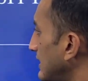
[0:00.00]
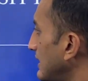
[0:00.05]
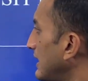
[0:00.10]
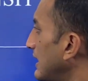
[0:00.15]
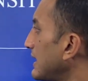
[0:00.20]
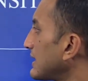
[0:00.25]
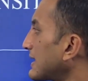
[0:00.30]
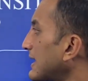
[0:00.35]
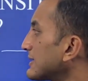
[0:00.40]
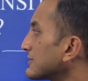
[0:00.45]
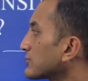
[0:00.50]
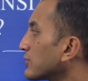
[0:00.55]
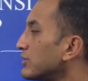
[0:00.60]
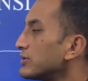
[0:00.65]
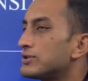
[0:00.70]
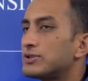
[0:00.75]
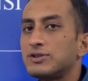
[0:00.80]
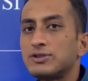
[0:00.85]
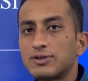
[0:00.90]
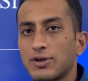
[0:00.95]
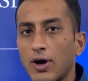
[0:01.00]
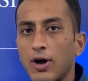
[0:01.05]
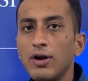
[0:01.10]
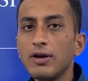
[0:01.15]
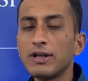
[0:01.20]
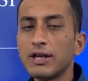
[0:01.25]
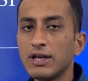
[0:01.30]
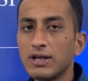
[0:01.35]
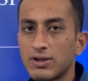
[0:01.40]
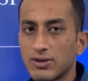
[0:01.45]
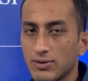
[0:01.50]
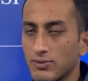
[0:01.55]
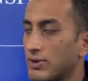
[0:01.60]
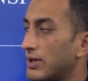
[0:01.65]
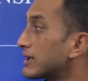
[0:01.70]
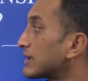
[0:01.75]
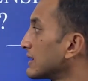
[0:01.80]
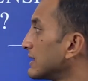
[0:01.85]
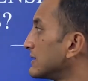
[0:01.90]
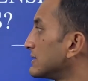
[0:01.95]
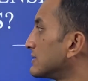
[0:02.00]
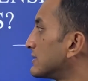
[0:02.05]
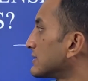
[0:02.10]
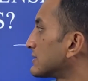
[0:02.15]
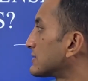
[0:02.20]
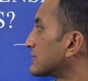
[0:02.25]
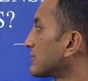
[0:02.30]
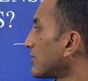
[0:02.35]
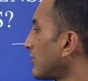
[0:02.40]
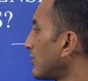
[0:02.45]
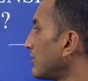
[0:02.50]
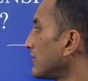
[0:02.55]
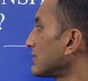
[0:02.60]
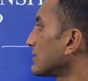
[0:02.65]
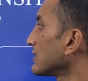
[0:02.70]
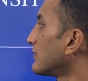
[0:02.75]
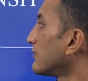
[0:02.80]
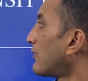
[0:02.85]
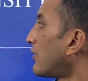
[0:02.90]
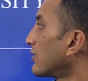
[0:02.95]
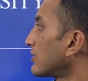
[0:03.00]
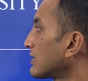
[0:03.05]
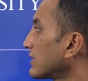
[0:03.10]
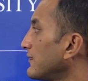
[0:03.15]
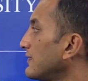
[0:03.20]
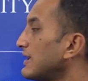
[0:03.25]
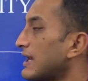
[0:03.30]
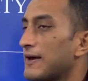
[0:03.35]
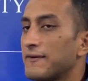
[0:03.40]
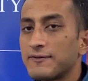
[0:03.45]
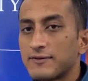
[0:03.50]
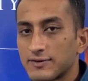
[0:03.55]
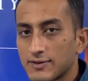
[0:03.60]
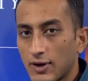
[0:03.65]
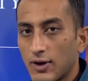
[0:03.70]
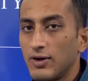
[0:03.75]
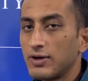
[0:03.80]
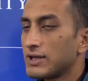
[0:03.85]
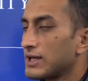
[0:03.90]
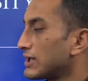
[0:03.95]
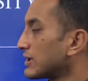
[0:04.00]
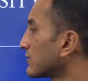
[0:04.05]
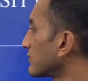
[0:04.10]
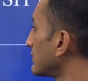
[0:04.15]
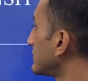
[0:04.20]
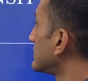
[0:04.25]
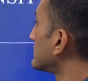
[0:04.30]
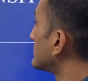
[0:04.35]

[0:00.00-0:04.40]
it has got salt into it, in the salt water will have salt into it, the